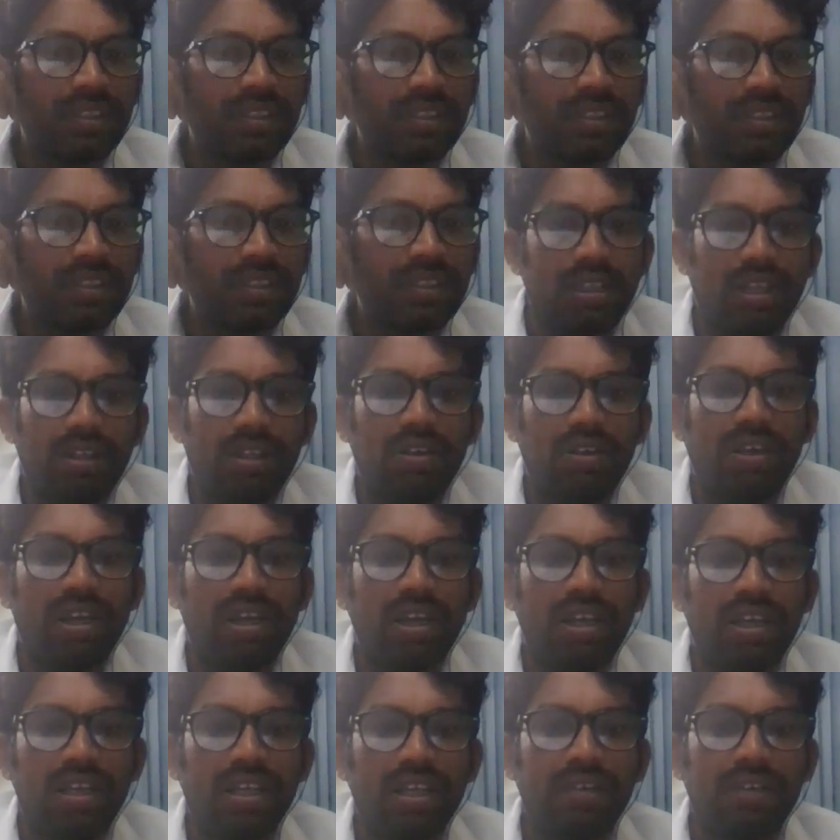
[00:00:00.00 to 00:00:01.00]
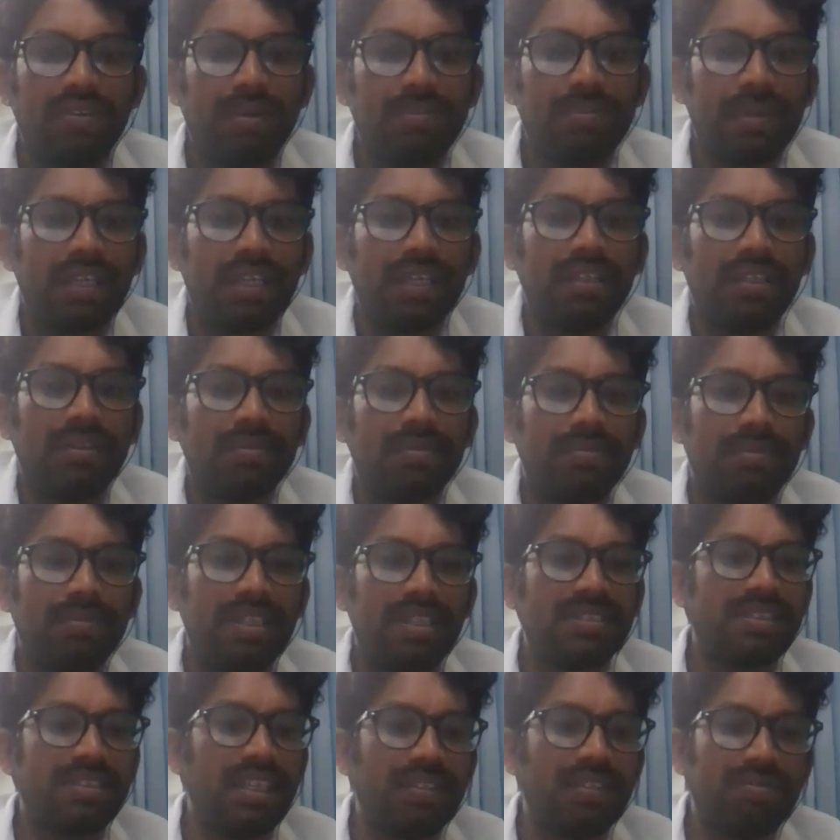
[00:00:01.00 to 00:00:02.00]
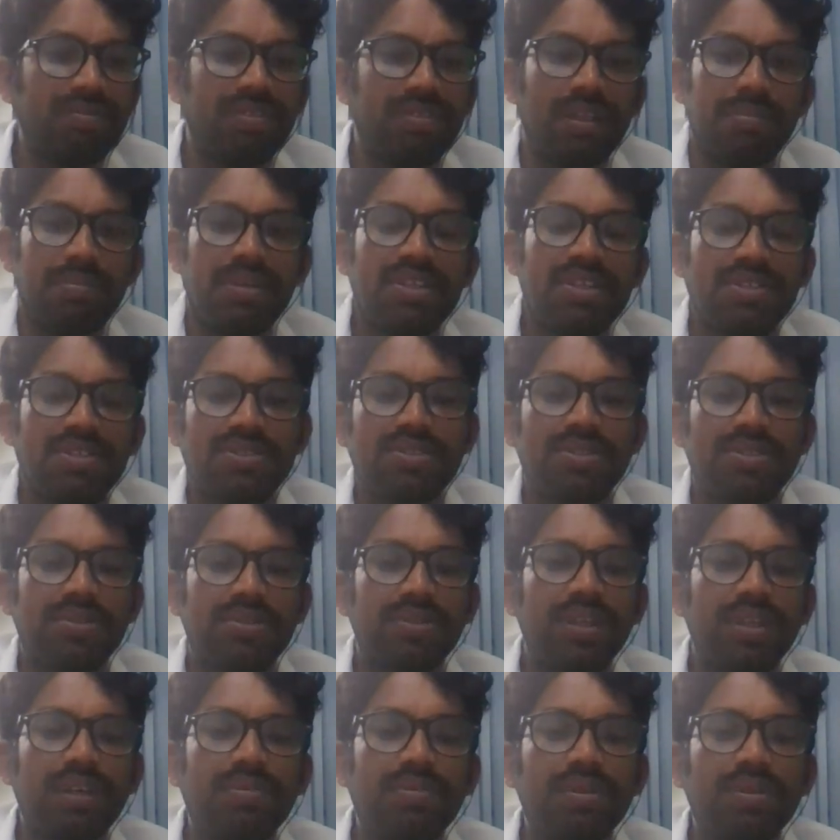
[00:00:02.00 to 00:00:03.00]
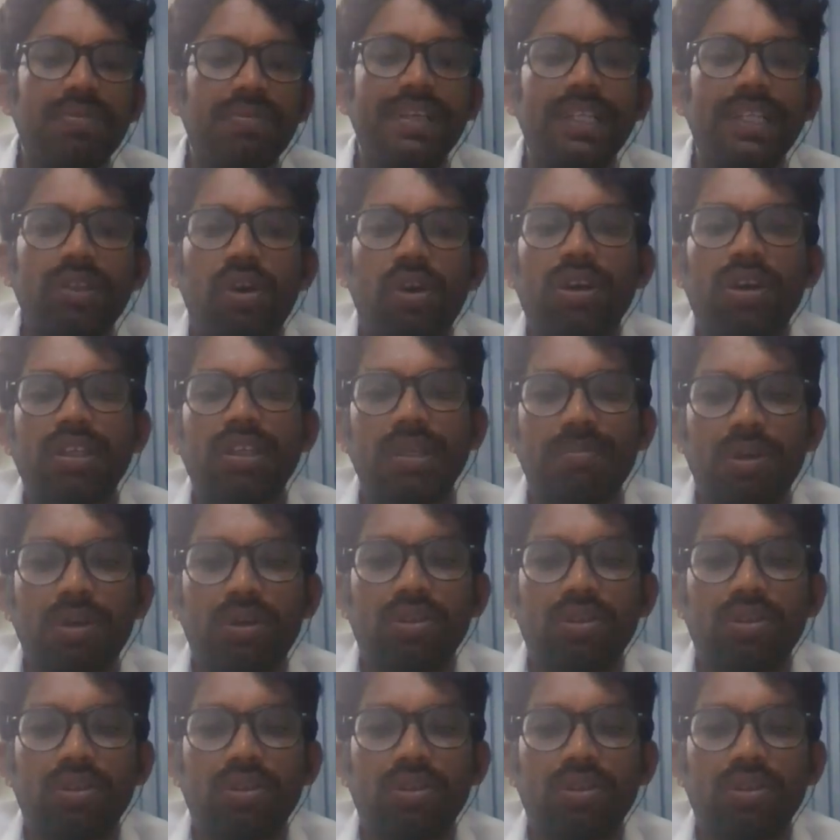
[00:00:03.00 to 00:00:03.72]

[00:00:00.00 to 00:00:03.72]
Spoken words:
Hello, hi everybody. Myself Ramesh. Today we will talk about